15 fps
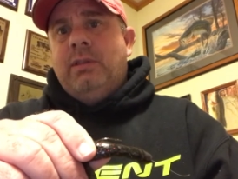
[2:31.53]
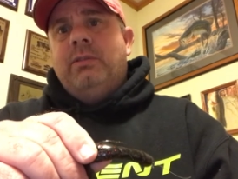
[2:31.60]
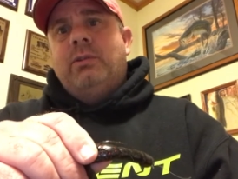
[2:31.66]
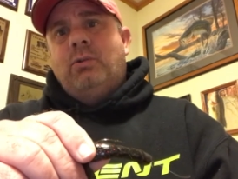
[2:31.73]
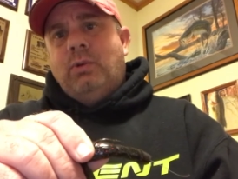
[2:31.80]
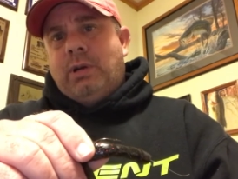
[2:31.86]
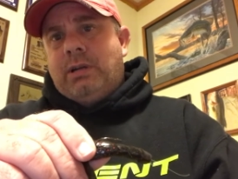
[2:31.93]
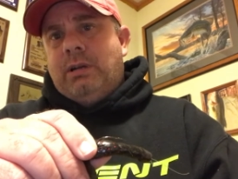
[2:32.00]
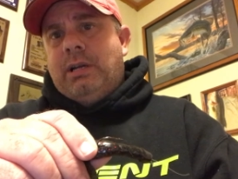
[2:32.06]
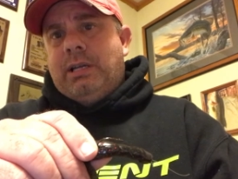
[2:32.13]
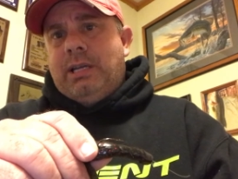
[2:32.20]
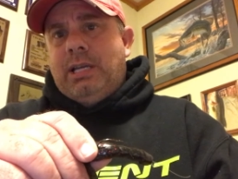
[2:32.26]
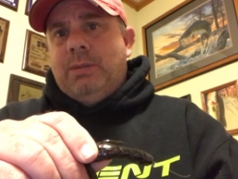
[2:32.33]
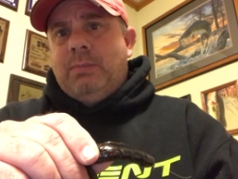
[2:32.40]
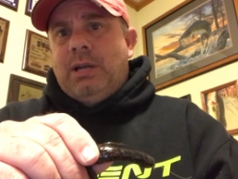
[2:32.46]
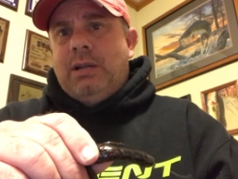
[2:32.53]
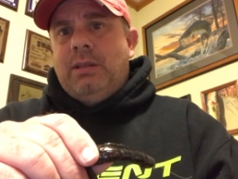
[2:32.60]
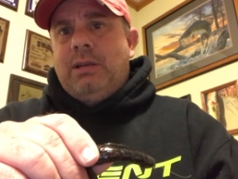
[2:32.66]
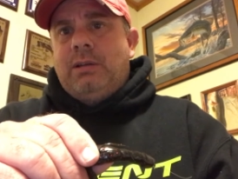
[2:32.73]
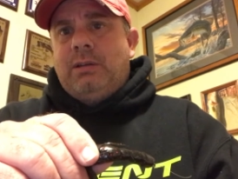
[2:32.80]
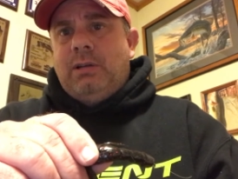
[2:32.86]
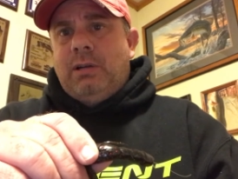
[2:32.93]
The quicker I can get him out
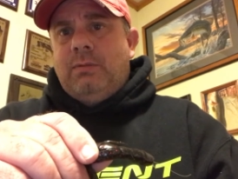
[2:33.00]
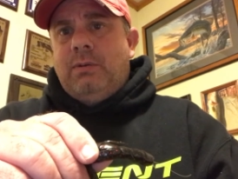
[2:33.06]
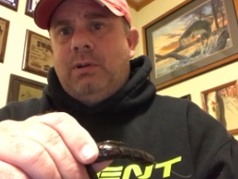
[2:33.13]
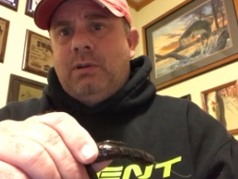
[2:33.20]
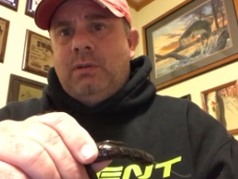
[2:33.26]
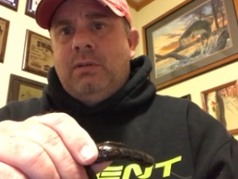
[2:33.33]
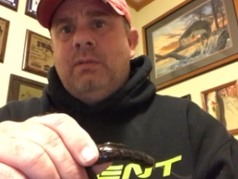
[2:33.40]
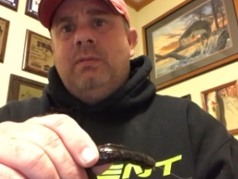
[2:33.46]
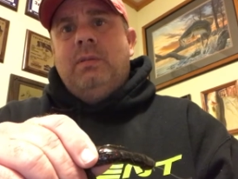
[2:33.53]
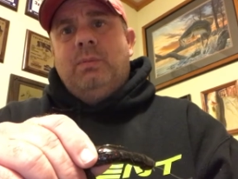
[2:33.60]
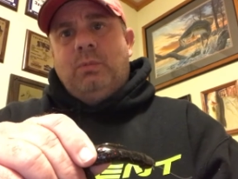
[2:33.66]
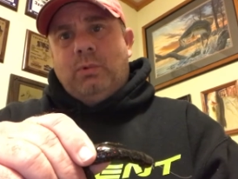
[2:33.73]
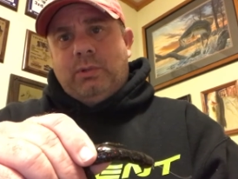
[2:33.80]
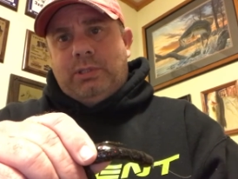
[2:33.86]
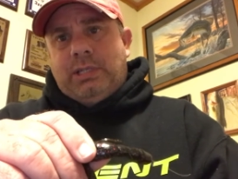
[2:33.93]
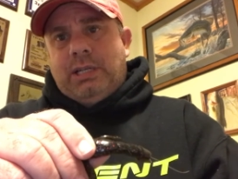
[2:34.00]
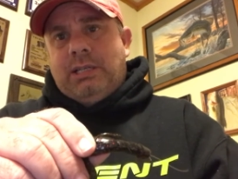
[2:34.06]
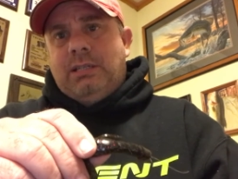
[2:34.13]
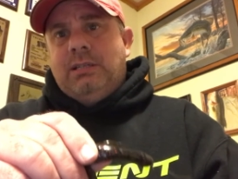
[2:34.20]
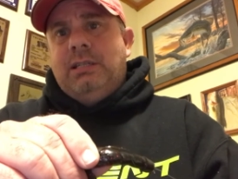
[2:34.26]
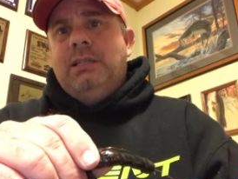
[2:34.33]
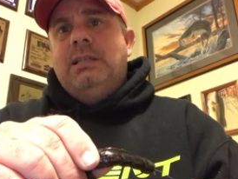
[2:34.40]
of that cover, the more
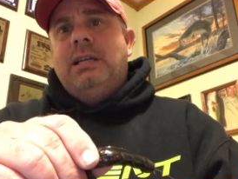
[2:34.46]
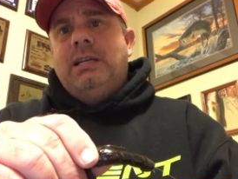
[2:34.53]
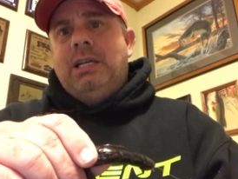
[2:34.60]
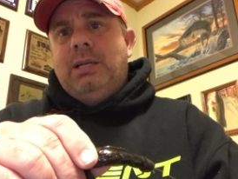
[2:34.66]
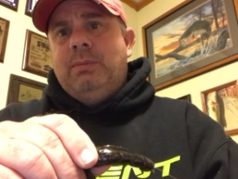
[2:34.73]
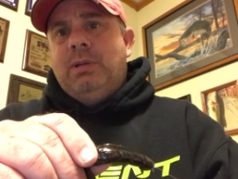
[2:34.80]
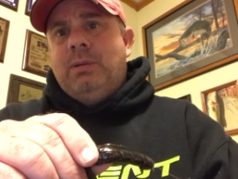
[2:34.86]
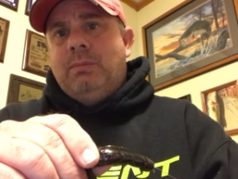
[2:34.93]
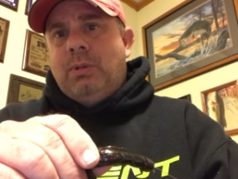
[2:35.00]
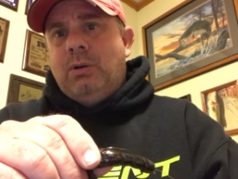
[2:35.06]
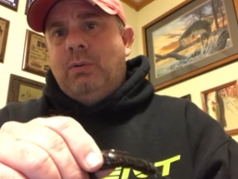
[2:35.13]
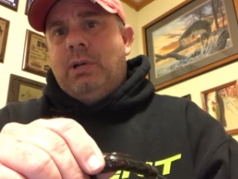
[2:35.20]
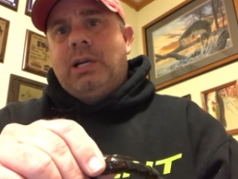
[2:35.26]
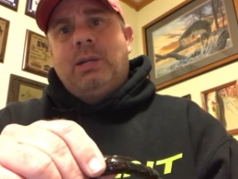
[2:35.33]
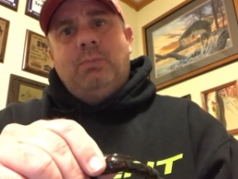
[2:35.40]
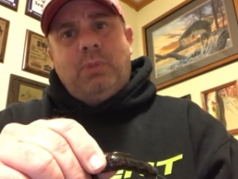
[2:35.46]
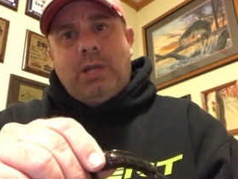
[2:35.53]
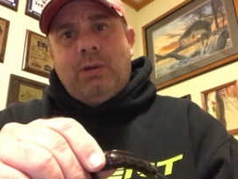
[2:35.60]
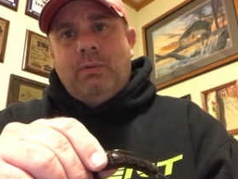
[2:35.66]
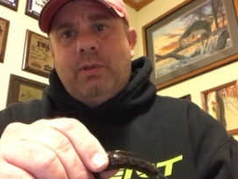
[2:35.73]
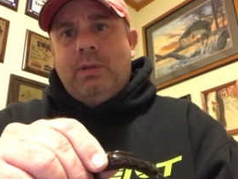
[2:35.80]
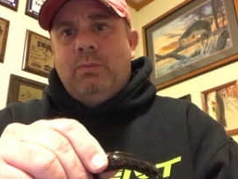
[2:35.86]
chance it is I can get him in the boat. I can
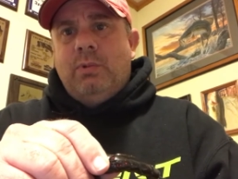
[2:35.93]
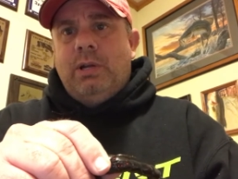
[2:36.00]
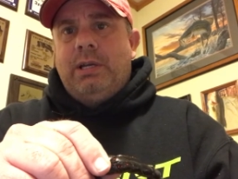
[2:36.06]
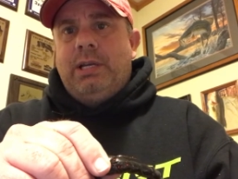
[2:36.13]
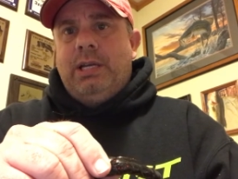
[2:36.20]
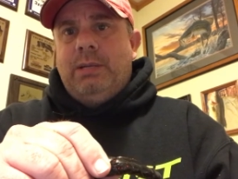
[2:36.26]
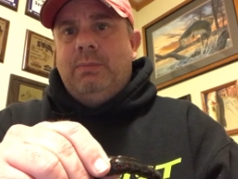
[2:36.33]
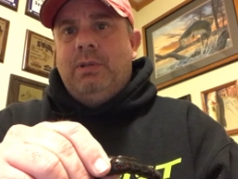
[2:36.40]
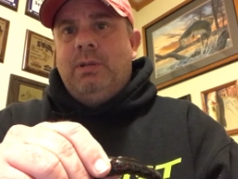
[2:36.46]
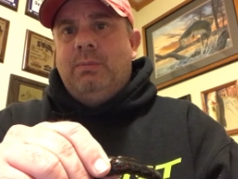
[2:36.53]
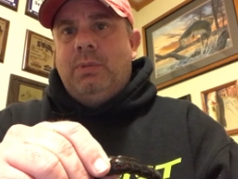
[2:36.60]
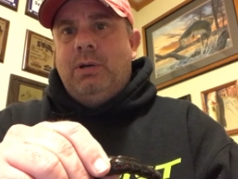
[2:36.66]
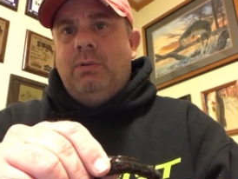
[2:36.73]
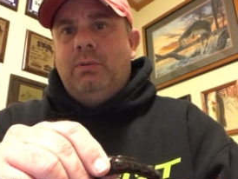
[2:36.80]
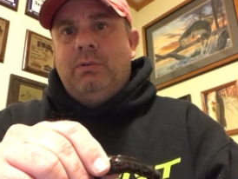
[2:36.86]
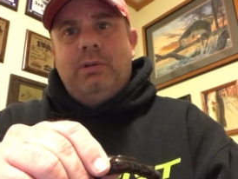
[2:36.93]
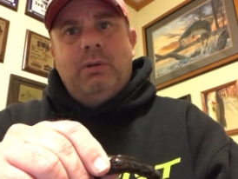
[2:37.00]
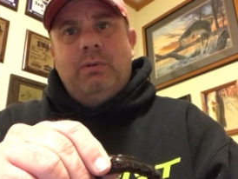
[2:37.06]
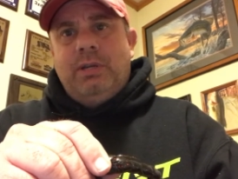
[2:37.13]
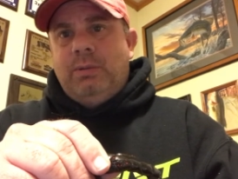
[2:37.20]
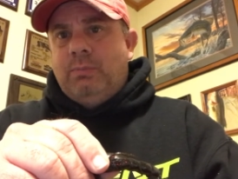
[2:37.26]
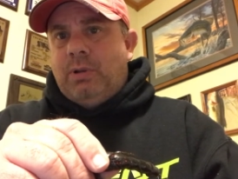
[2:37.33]
play with him when I get him in the boat.
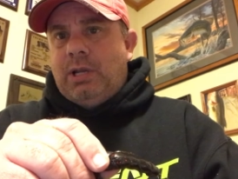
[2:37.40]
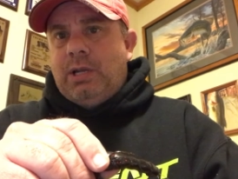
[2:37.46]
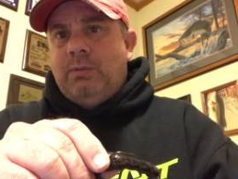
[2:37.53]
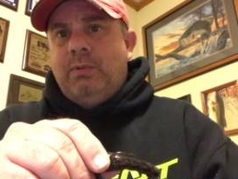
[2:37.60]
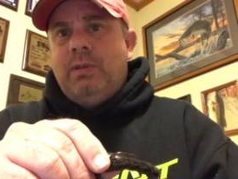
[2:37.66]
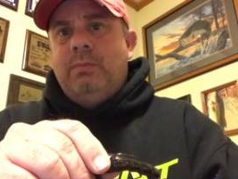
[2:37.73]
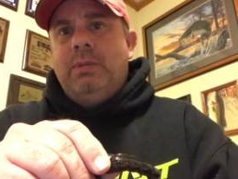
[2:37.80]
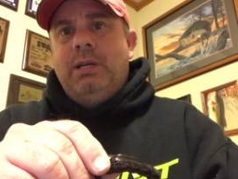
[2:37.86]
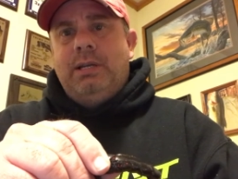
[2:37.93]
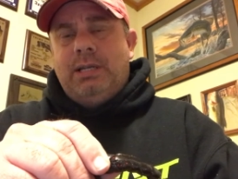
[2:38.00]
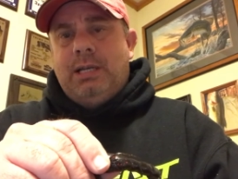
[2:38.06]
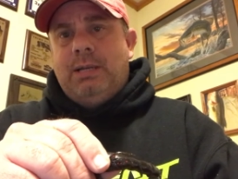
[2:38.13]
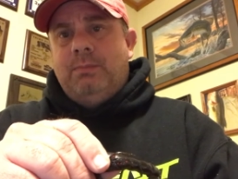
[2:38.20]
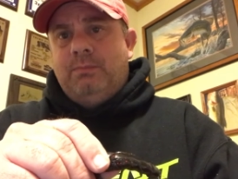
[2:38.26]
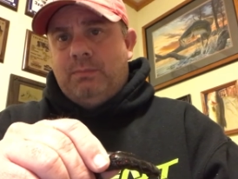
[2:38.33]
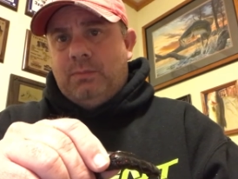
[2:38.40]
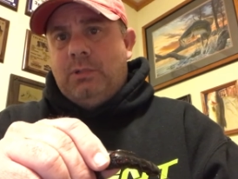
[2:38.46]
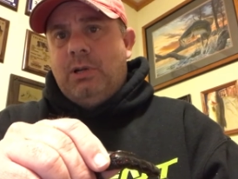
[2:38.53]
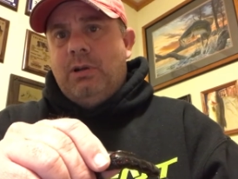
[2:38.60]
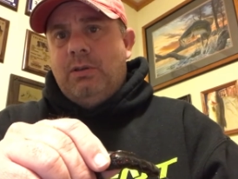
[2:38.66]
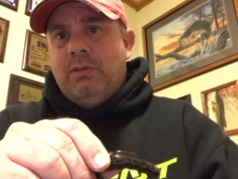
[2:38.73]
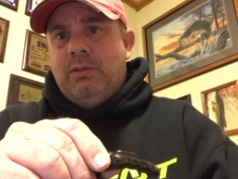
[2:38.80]
No need in playing with him anytime
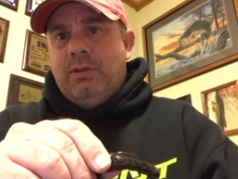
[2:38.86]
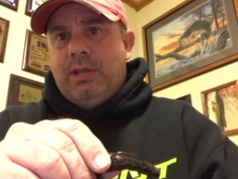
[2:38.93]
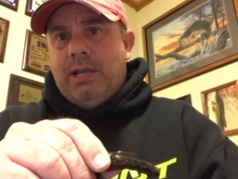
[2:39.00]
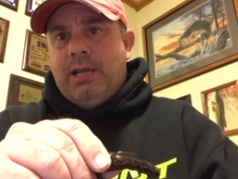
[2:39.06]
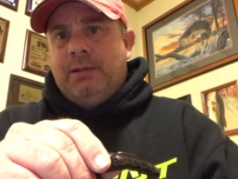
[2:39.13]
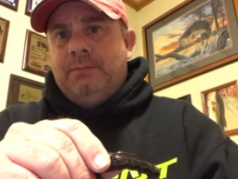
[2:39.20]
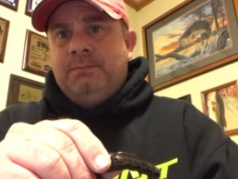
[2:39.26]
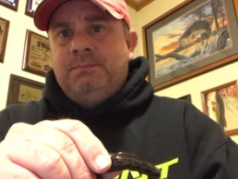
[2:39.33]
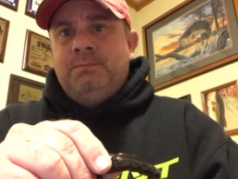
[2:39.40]
other than that.